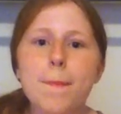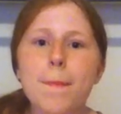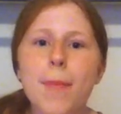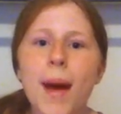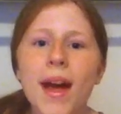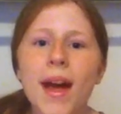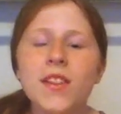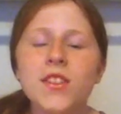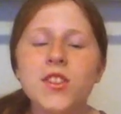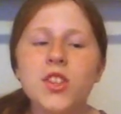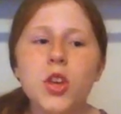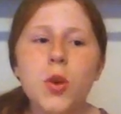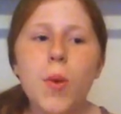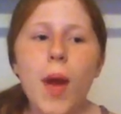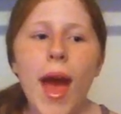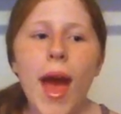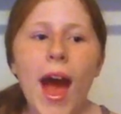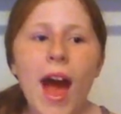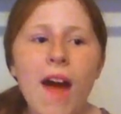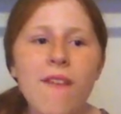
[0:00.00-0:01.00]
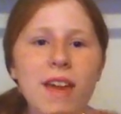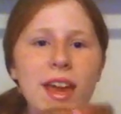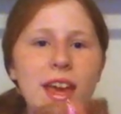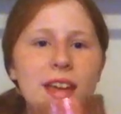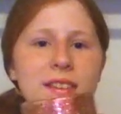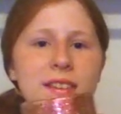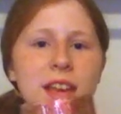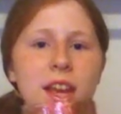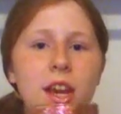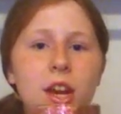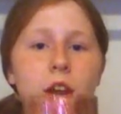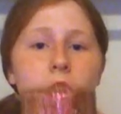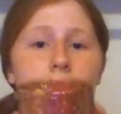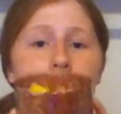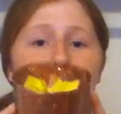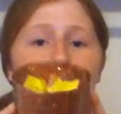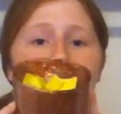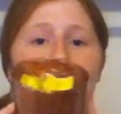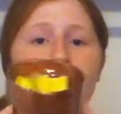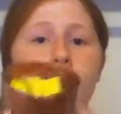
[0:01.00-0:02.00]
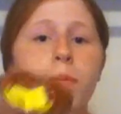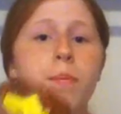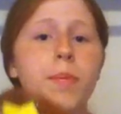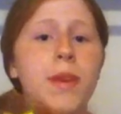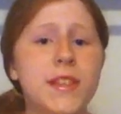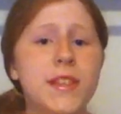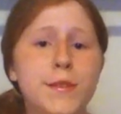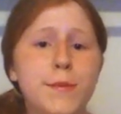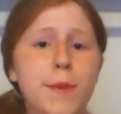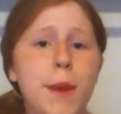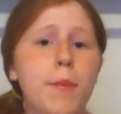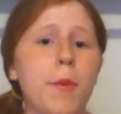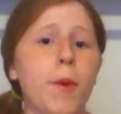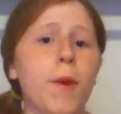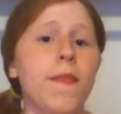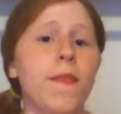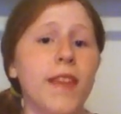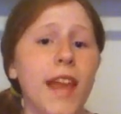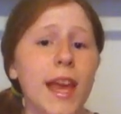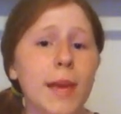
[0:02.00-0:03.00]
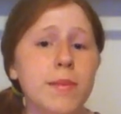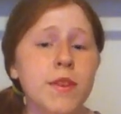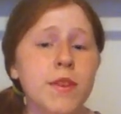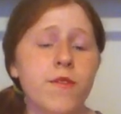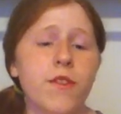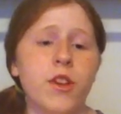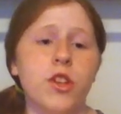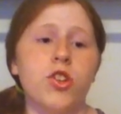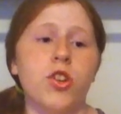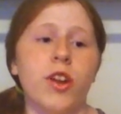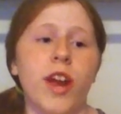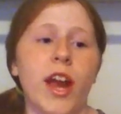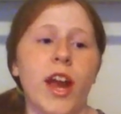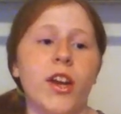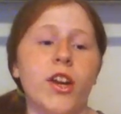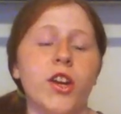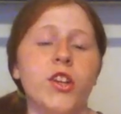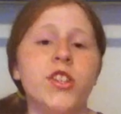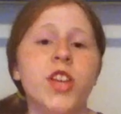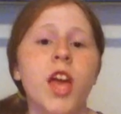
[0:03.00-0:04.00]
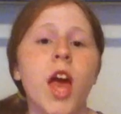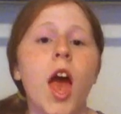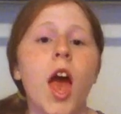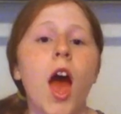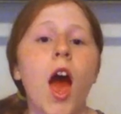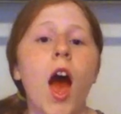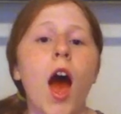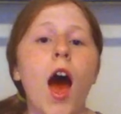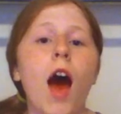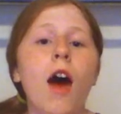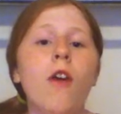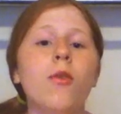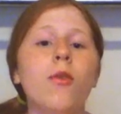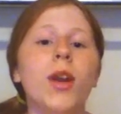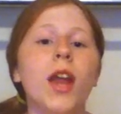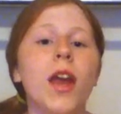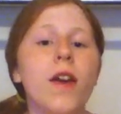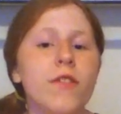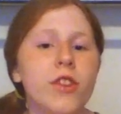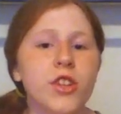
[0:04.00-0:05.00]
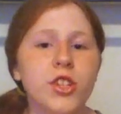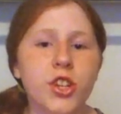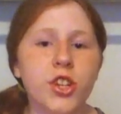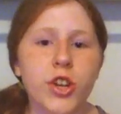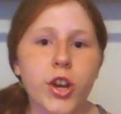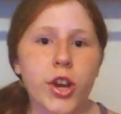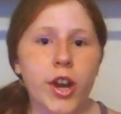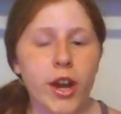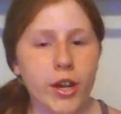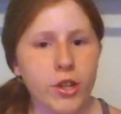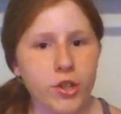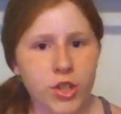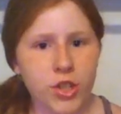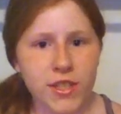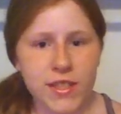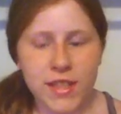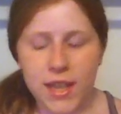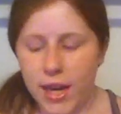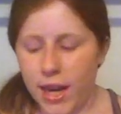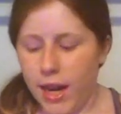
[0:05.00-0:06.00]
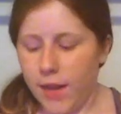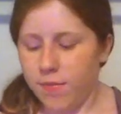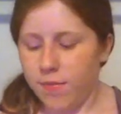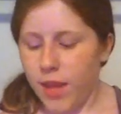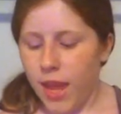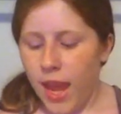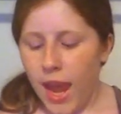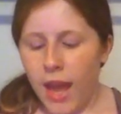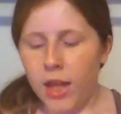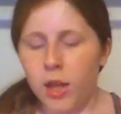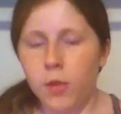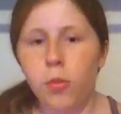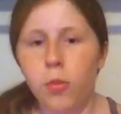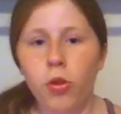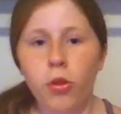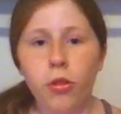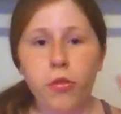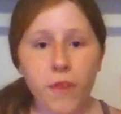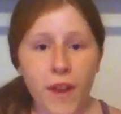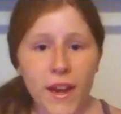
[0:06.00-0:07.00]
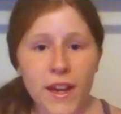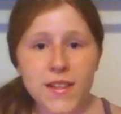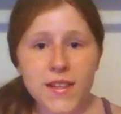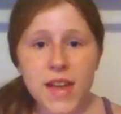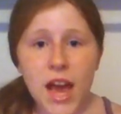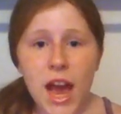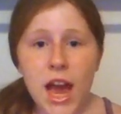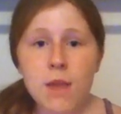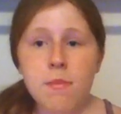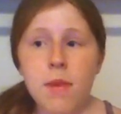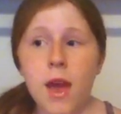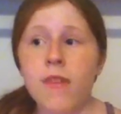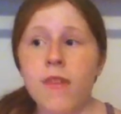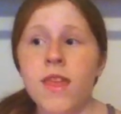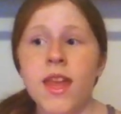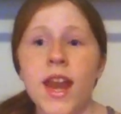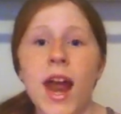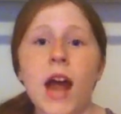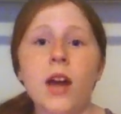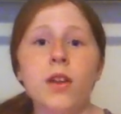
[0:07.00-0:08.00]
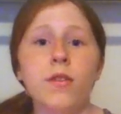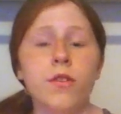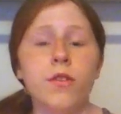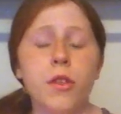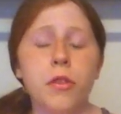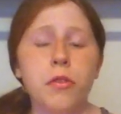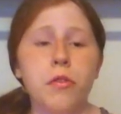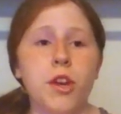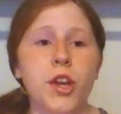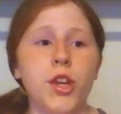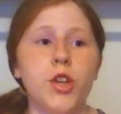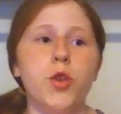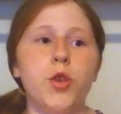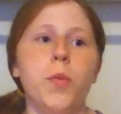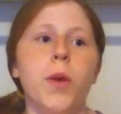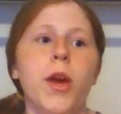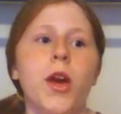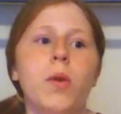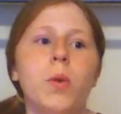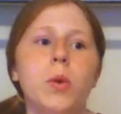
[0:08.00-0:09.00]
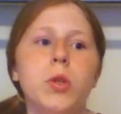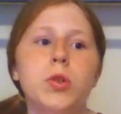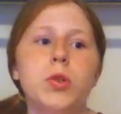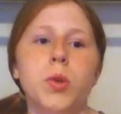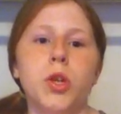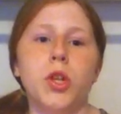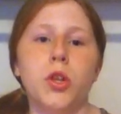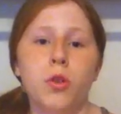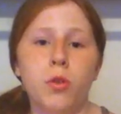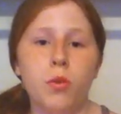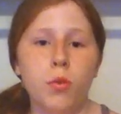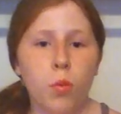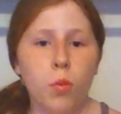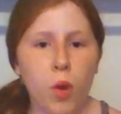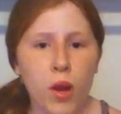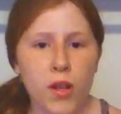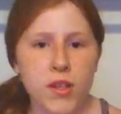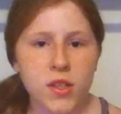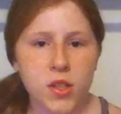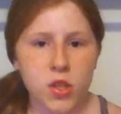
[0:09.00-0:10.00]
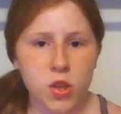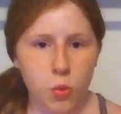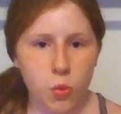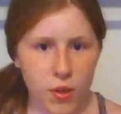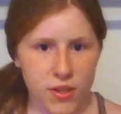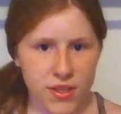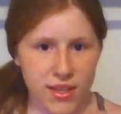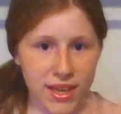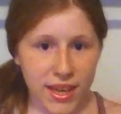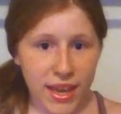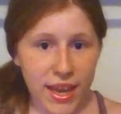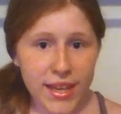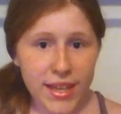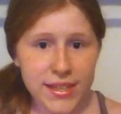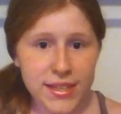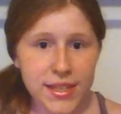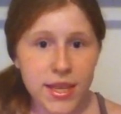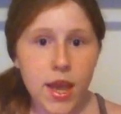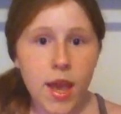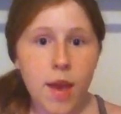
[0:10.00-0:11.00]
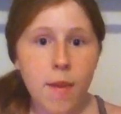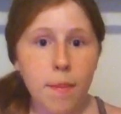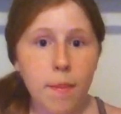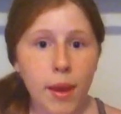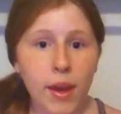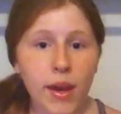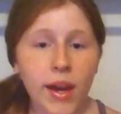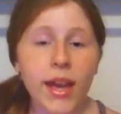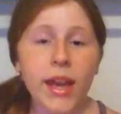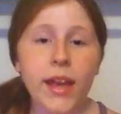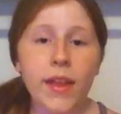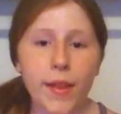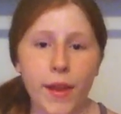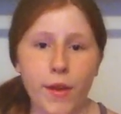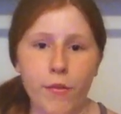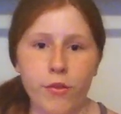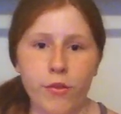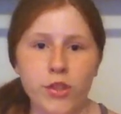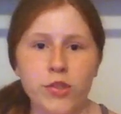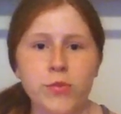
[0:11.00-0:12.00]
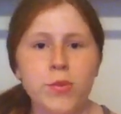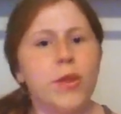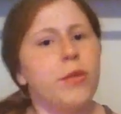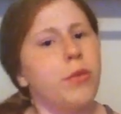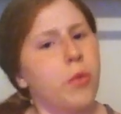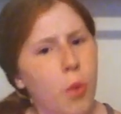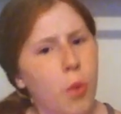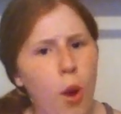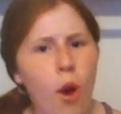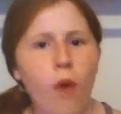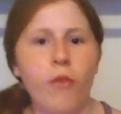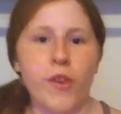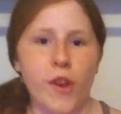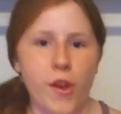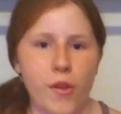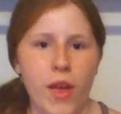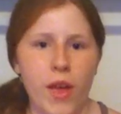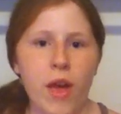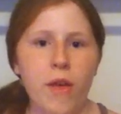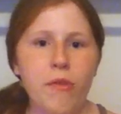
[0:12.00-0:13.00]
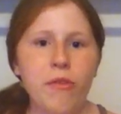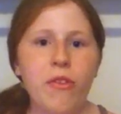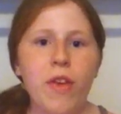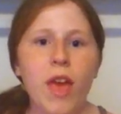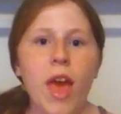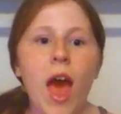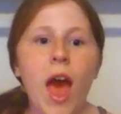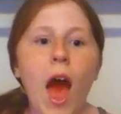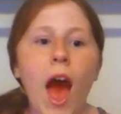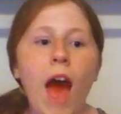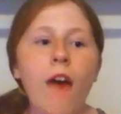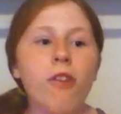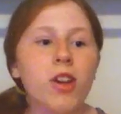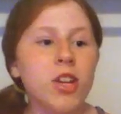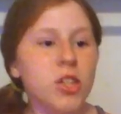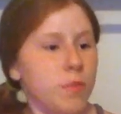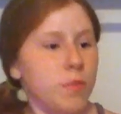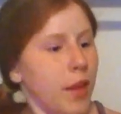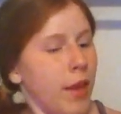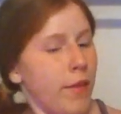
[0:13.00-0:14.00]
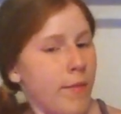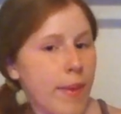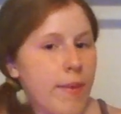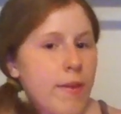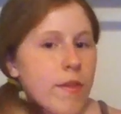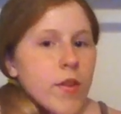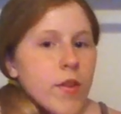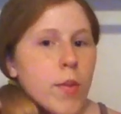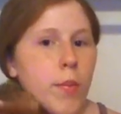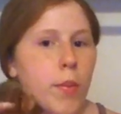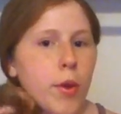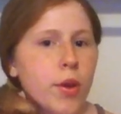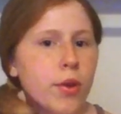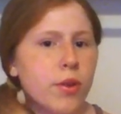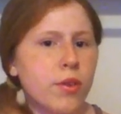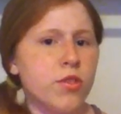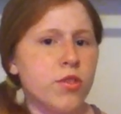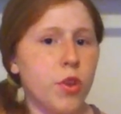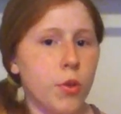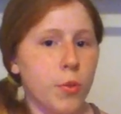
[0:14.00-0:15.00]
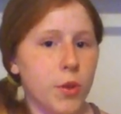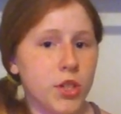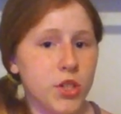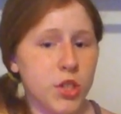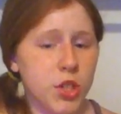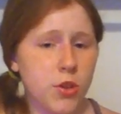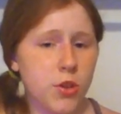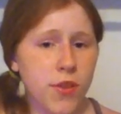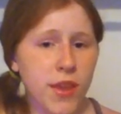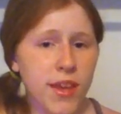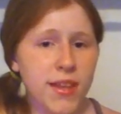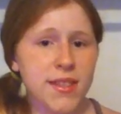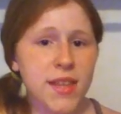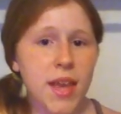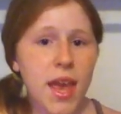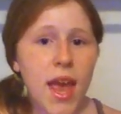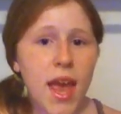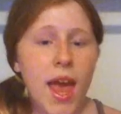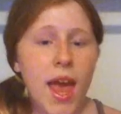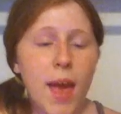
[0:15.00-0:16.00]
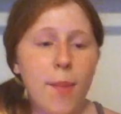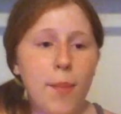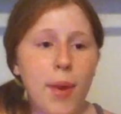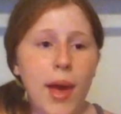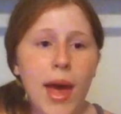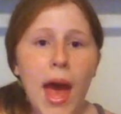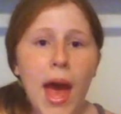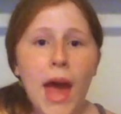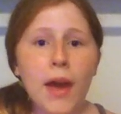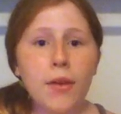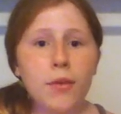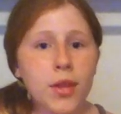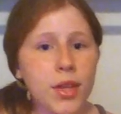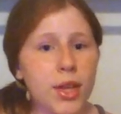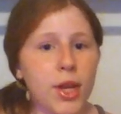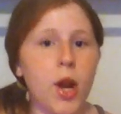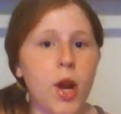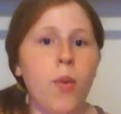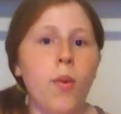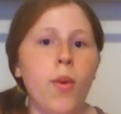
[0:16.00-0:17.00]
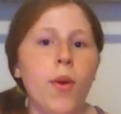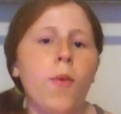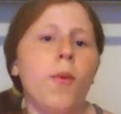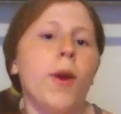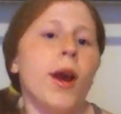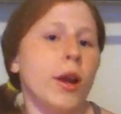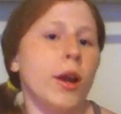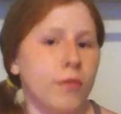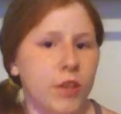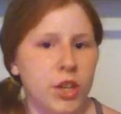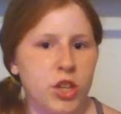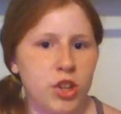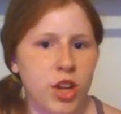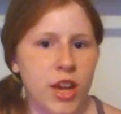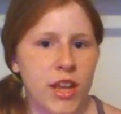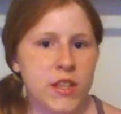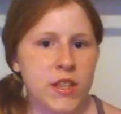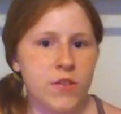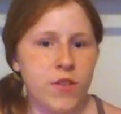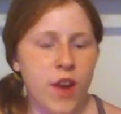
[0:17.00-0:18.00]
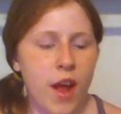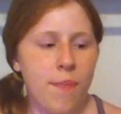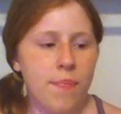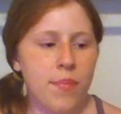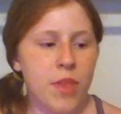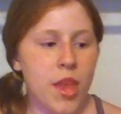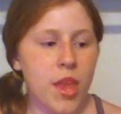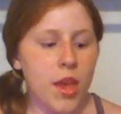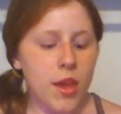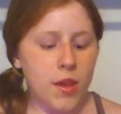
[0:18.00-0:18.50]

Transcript: but you have a container of pieces of paper with names of fictional characters of whatever gender you're interested in, and you pull 3 at a time, and then out of the 3 you pick which one you want to kiss, marry, and cliff, which means throw off a cliff. I watched many of my favorite booktubers do this, but I don't really know where it originates from.